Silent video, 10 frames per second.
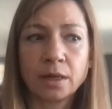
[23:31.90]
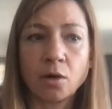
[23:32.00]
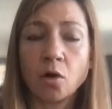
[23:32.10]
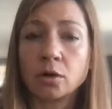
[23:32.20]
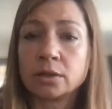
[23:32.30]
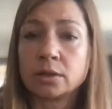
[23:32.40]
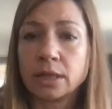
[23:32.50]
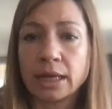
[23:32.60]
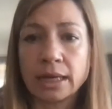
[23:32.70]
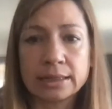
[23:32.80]

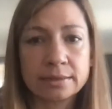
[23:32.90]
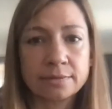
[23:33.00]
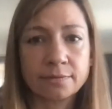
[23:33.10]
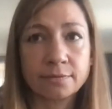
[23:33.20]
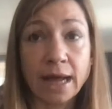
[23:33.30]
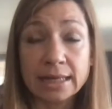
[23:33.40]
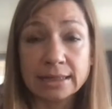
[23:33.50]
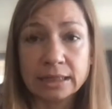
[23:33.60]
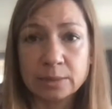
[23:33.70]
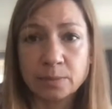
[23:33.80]
on as
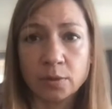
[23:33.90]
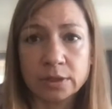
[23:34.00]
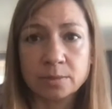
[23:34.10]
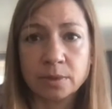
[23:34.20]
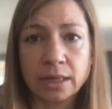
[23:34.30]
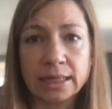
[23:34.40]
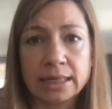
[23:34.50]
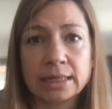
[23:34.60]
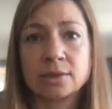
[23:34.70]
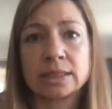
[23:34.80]
fast as possible
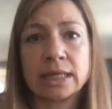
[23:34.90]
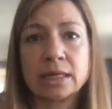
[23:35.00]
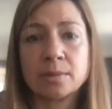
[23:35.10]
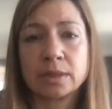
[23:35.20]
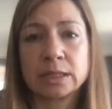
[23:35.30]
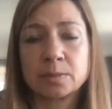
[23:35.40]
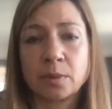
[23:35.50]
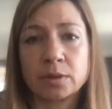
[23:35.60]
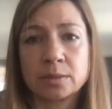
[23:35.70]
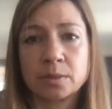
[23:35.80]
and as sustainable as
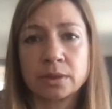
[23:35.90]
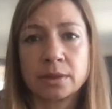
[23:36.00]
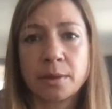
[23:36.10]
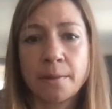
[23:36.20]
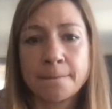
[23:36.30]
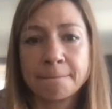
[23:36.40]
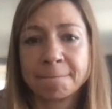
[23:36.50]
possible.